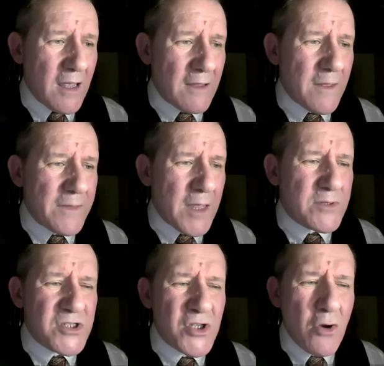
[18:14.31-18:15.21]
and that there
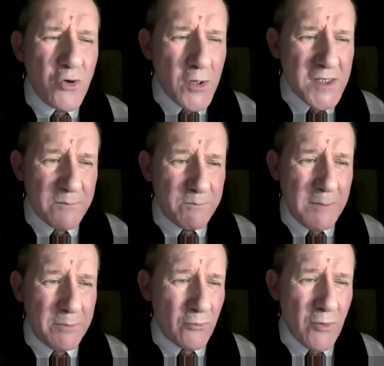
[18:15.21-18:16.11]
was no noise of
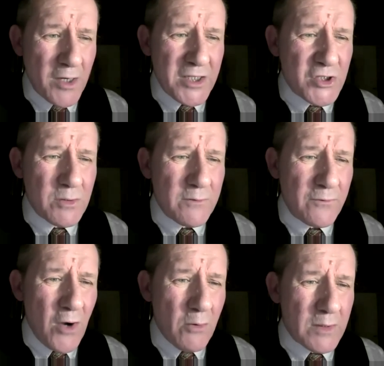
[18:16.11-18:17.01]
people running to and
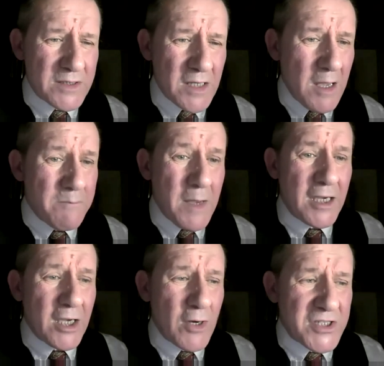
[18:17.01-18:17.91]
fro and
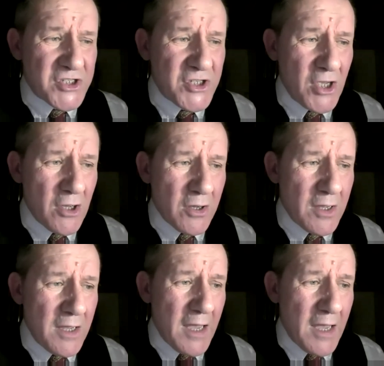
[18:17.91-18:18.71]
making a great stir,